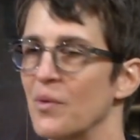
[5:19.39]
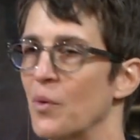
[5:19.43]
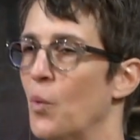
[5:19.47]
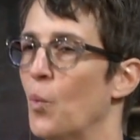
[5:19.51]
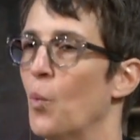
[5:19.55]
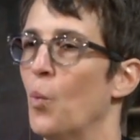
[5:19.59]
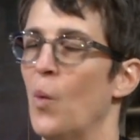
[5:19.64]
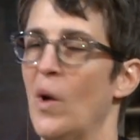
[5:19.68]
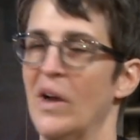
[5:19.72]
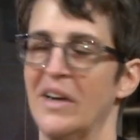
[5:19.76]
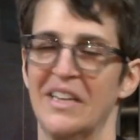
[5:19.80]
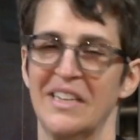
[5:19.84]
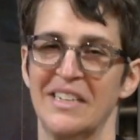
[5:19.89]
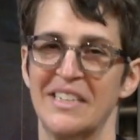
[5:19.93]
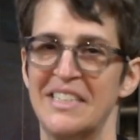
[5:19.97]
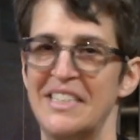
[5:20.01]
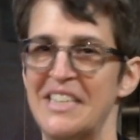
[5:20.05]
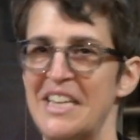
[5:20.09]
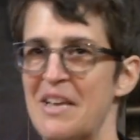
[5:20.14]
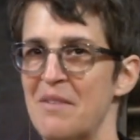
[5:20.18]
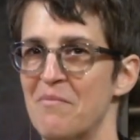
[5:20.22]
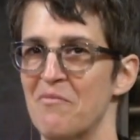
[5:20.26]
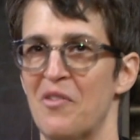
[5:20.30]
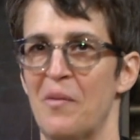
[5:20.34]
what can
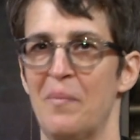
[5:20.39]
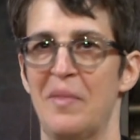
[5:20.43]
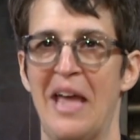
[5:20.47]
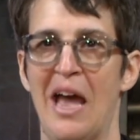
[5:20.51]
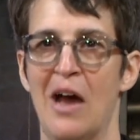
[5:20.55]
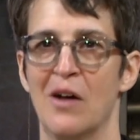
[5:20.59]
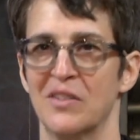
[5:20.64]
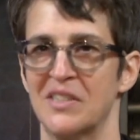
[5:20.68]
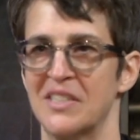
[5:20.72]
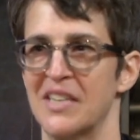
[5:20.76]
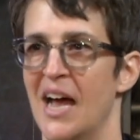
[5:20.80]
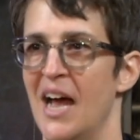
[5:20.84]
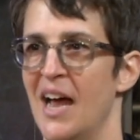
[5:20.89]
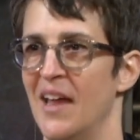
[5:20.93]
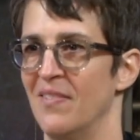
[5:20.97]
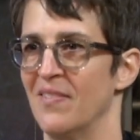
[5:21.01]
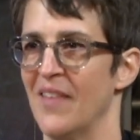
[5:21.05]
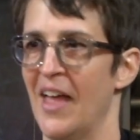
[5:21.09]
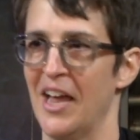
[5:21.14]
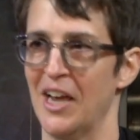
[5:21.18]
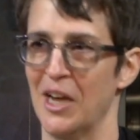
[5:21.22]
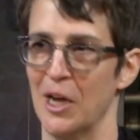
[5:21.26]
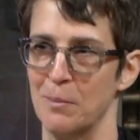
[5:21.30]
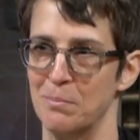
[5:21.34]
seem from the outside
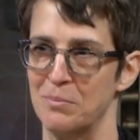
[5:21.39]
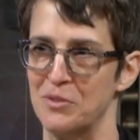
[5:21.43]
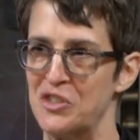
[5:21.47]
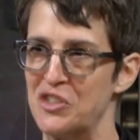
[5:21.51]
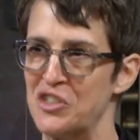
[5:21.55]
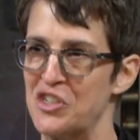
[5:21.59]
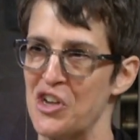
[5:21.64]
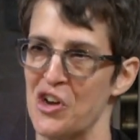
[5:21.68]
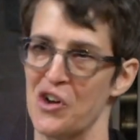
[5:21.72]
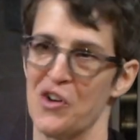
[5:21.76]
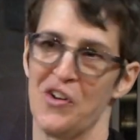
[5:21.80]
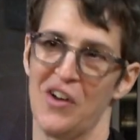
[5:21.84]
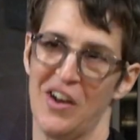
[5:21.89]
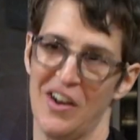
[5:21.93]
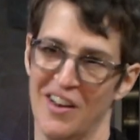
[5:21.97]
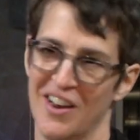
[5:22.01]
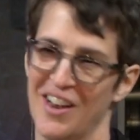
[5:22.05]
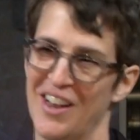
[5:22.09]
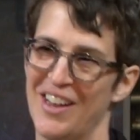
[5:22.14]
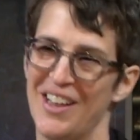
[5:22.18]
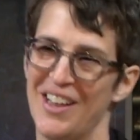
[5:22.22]
like obscure